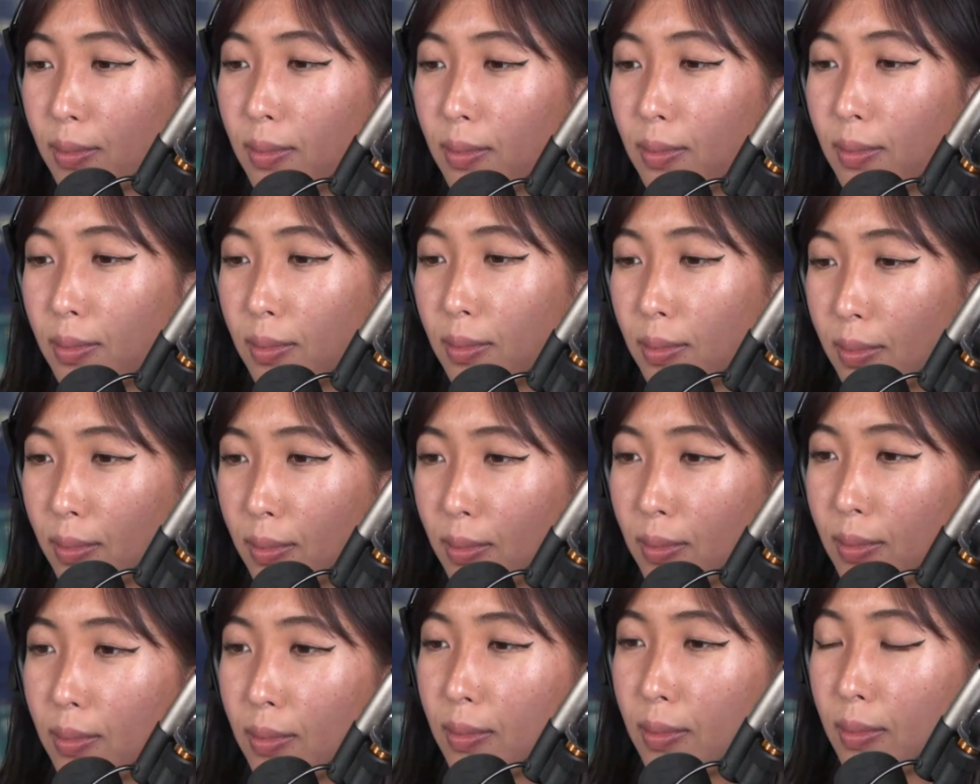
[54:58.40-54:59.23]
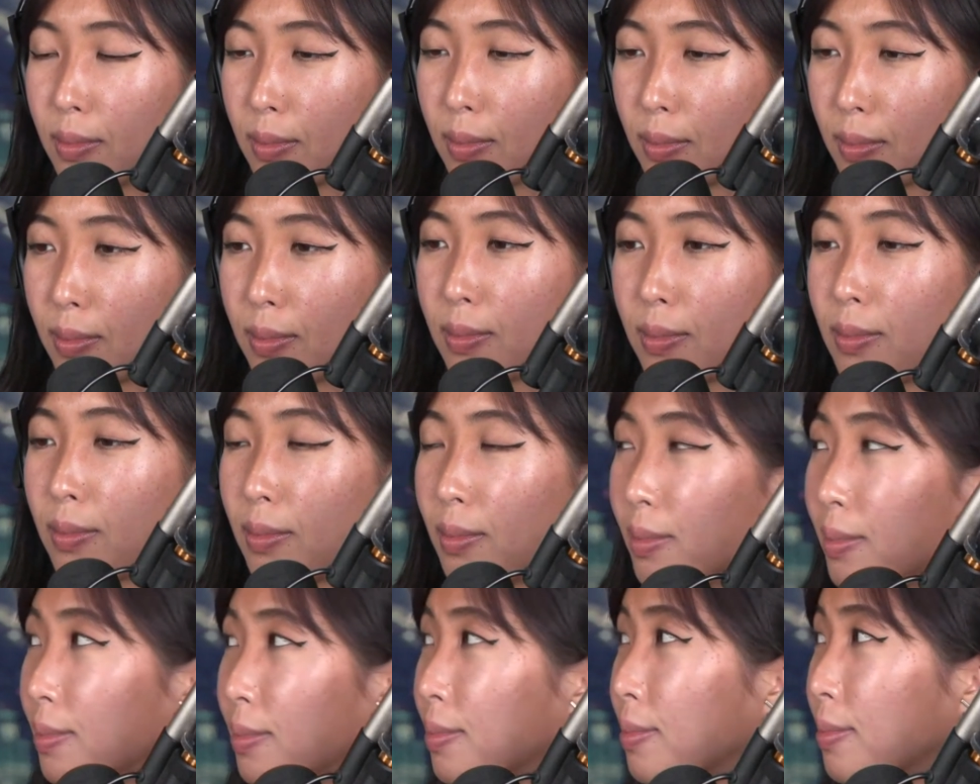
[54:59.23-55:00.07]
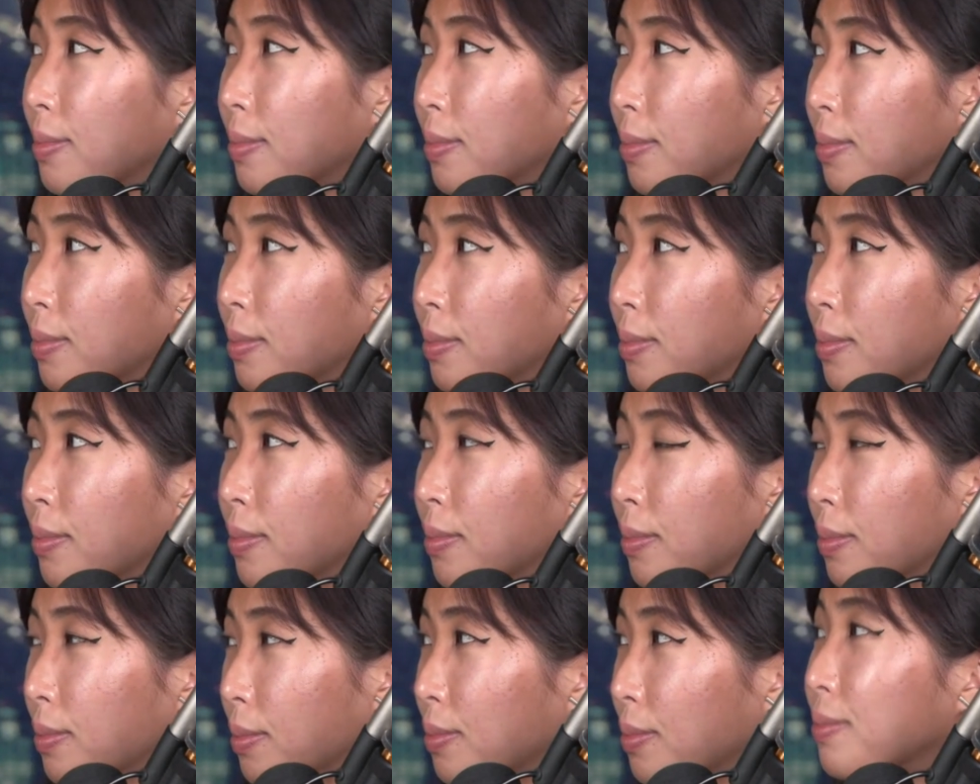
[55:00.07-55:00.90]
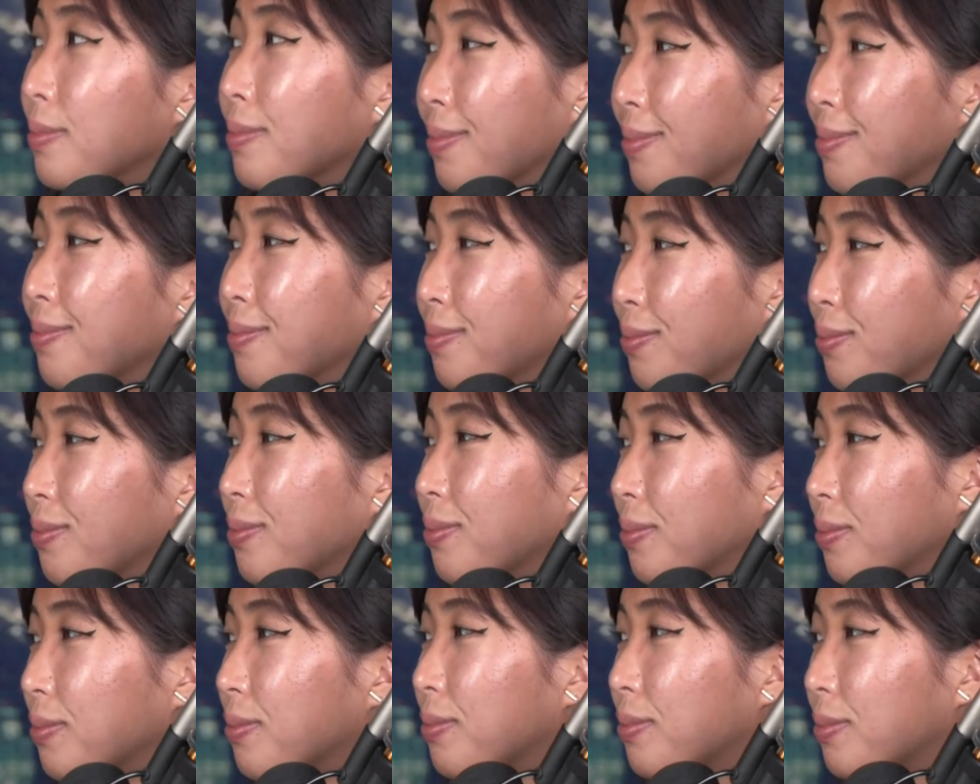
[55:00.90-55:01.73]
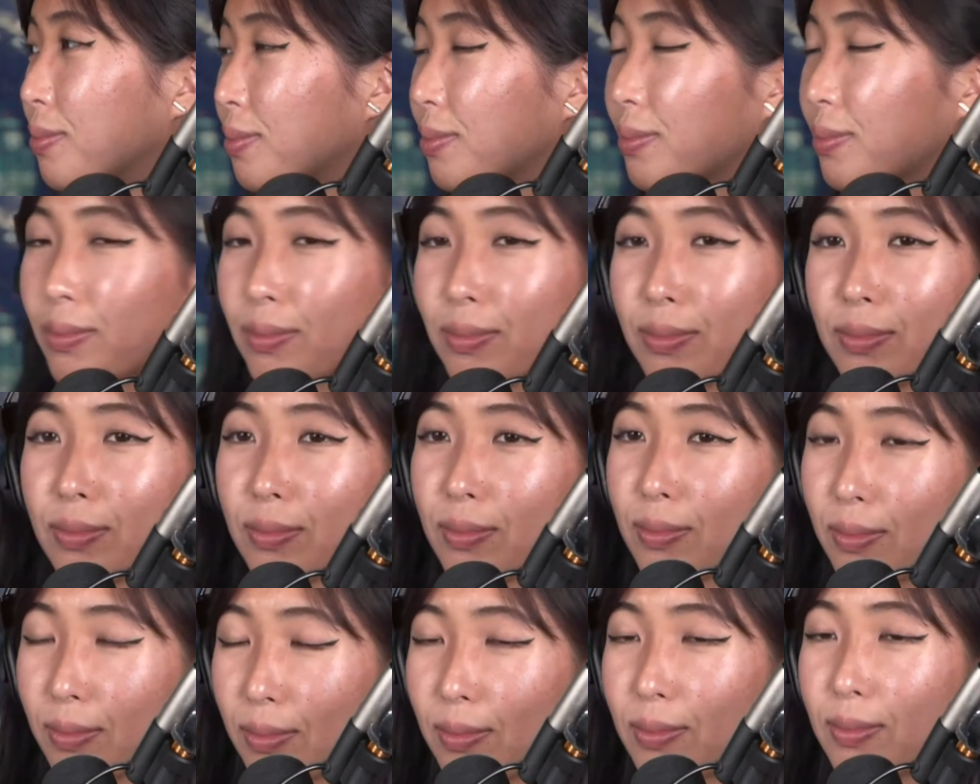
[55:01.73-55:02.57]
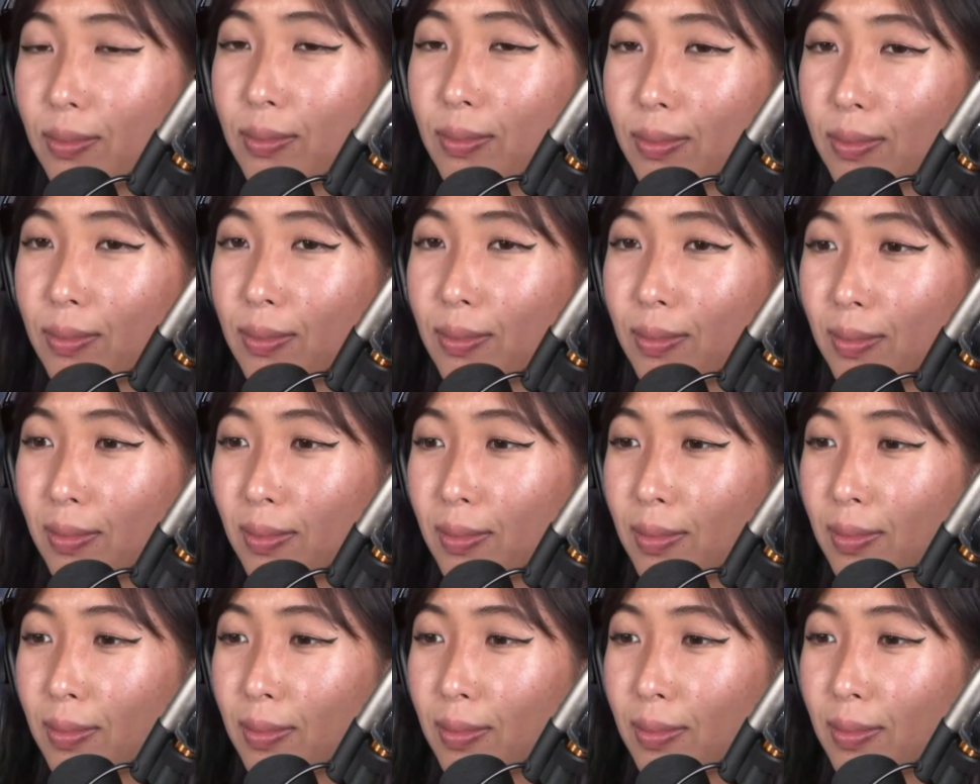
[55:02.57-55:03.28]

you know for others you're more basically discriminating or more, you know, just be like, oh